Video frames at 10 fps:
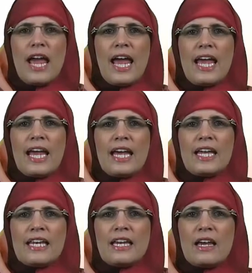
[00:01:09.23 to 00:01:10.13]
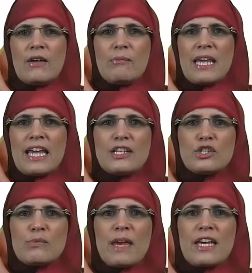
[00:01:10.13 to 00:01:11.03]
and begin to make